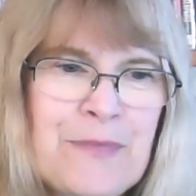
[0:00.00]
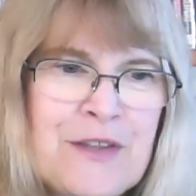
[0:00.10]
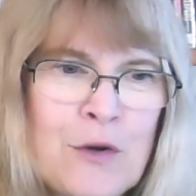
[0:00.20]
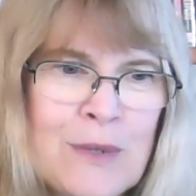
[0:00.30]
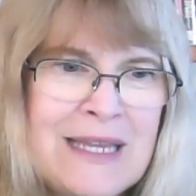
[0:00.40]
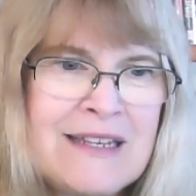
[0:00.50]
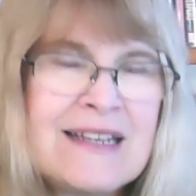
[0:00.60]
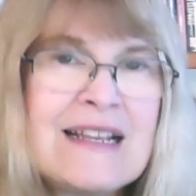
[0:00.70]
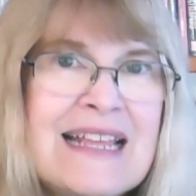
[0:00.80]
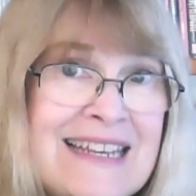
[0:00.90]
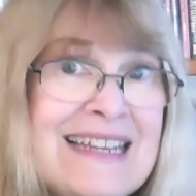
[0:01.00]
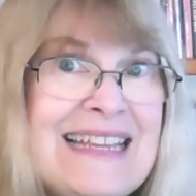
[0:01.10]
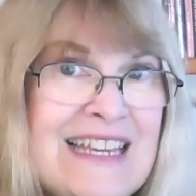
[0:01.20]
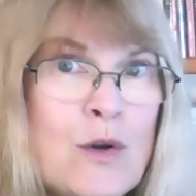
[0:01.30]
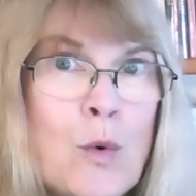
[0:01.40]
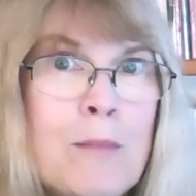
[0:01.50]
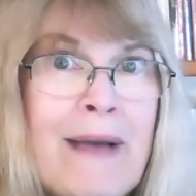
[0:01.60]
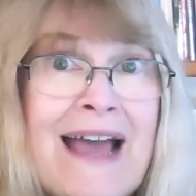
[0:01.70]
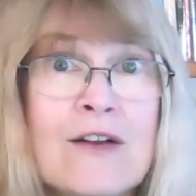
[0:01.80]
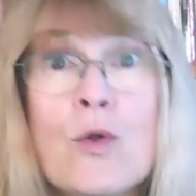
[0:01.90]
you know, in an equal
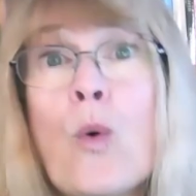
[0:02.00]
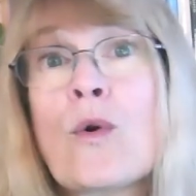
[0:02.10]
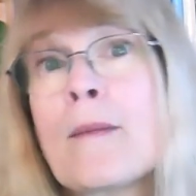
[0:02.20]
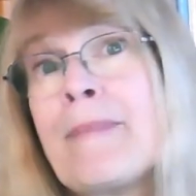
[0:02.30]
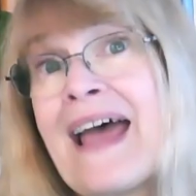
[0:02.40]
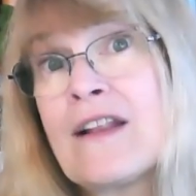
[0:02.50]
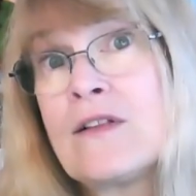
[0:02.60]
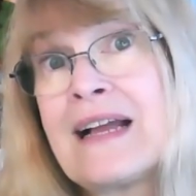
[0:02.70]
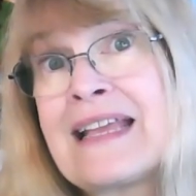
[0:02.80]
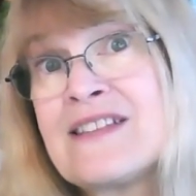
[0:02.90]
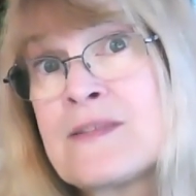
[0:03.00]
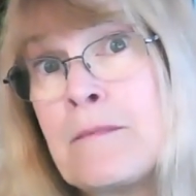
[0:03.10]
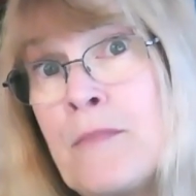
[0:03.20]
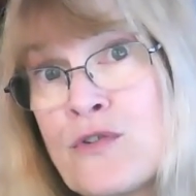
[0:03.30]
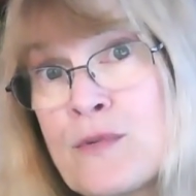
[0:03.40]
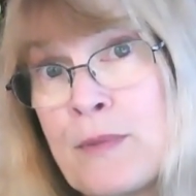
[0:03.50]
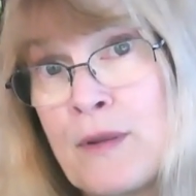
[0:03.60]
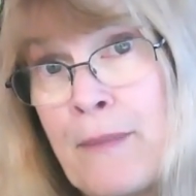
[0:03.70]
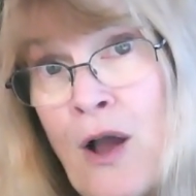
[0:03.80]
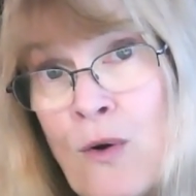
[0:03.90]
battle or a battle against multiple
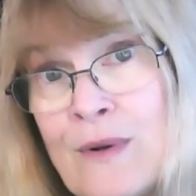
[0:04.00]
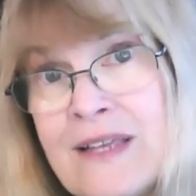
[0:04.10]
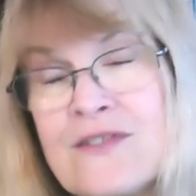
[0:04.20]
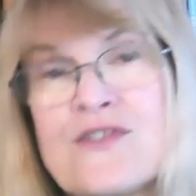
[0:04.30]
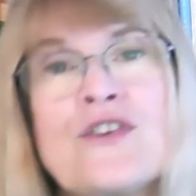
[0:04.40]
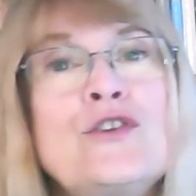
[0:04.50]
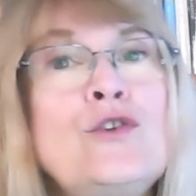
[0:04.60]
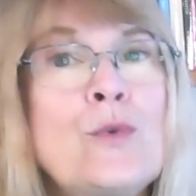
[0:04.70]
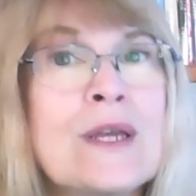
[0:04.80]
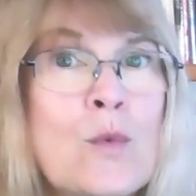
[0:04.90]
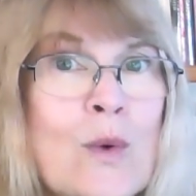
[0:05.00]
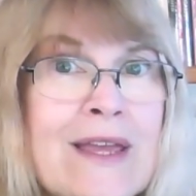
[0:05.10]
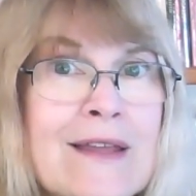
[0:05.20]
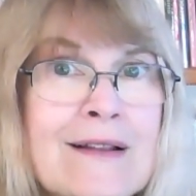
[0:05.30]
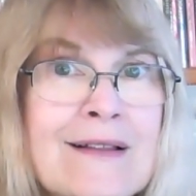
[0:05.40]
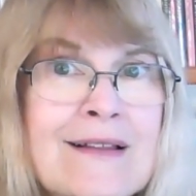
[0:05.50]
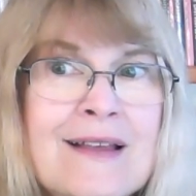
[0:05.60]
opponents, you can win.